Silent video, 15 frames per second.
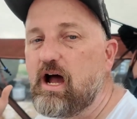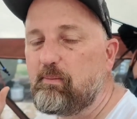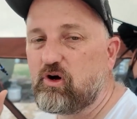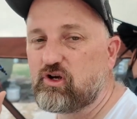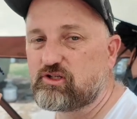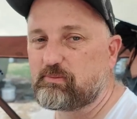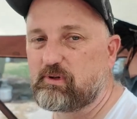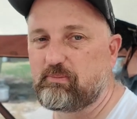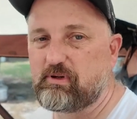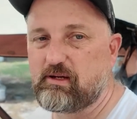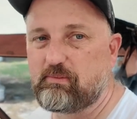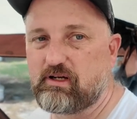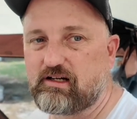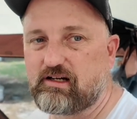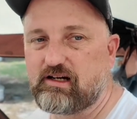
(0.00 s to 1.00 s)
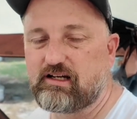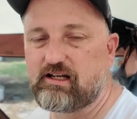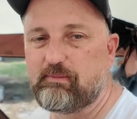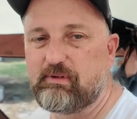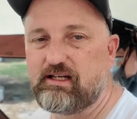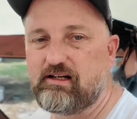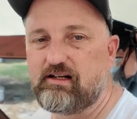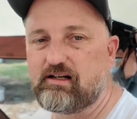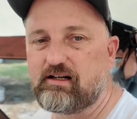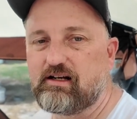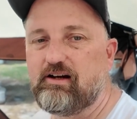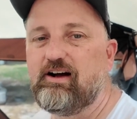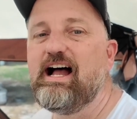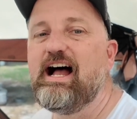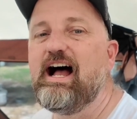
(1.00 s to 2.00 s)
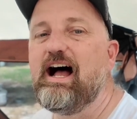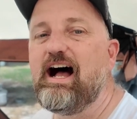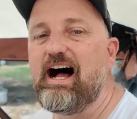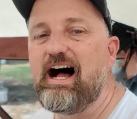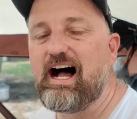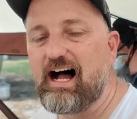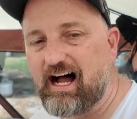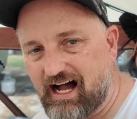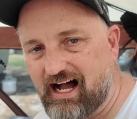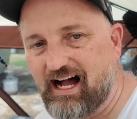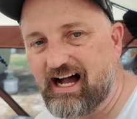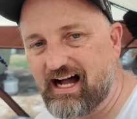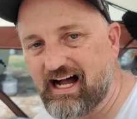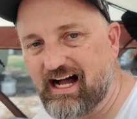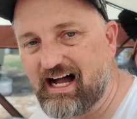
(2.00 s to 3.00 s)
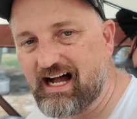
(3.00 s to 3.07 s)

Multiple people are gonna come in here and go, ah.